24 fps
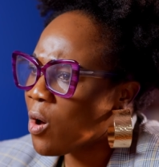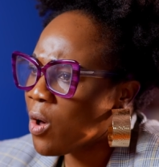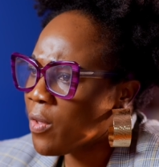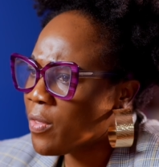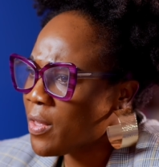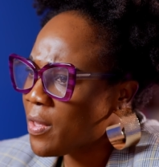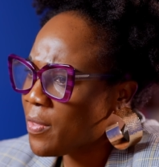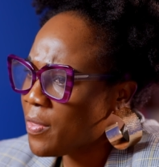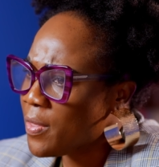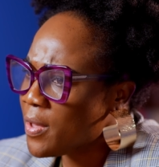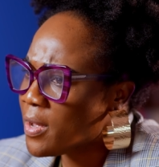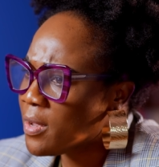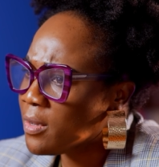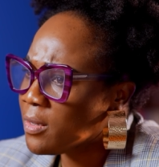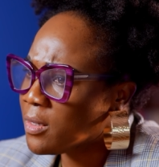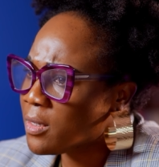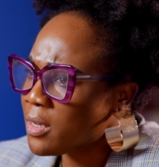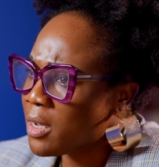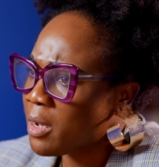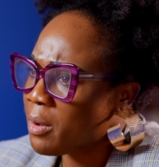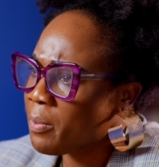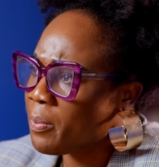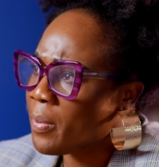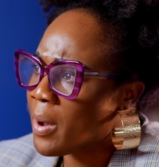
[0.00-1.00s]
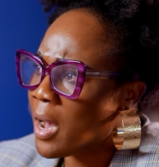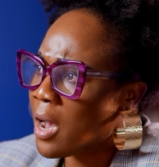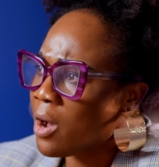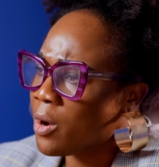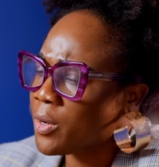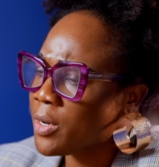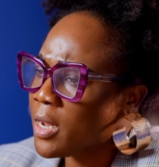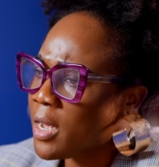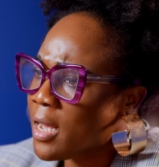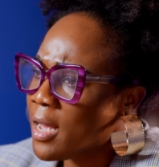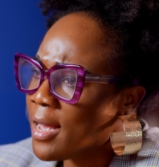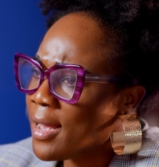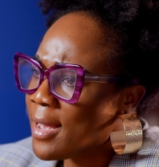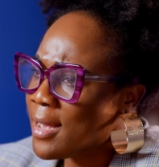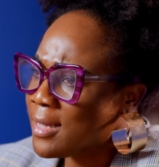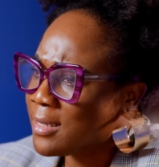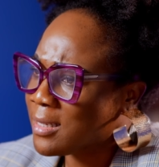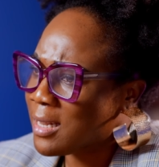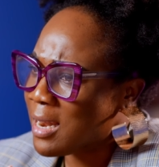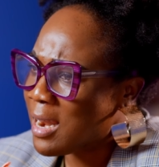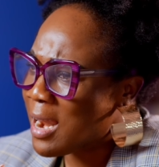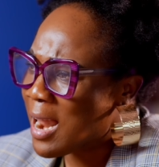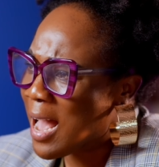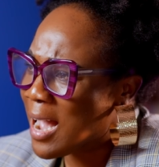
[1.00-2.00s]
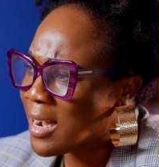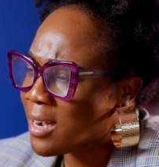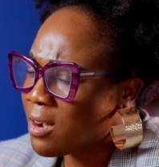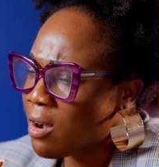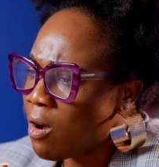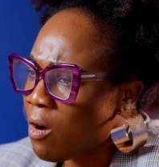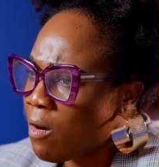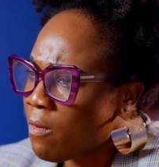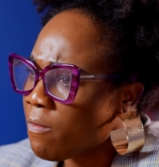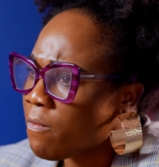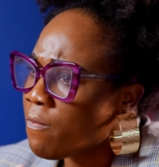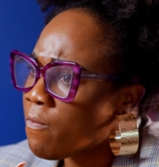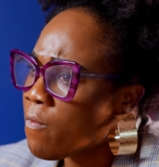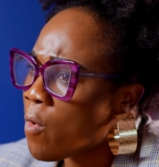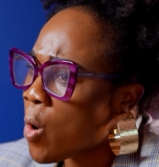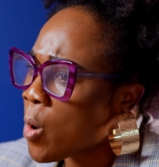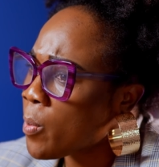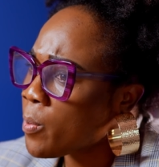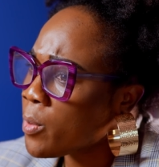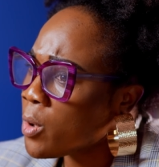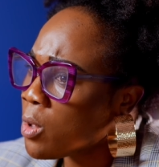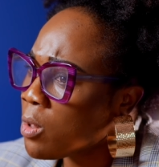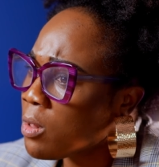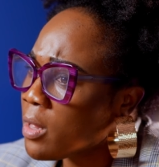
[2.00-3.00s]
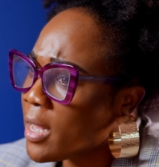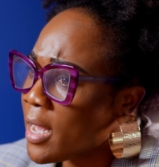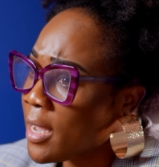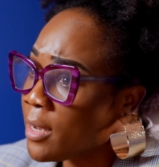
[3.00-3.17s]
other things about his lack of formal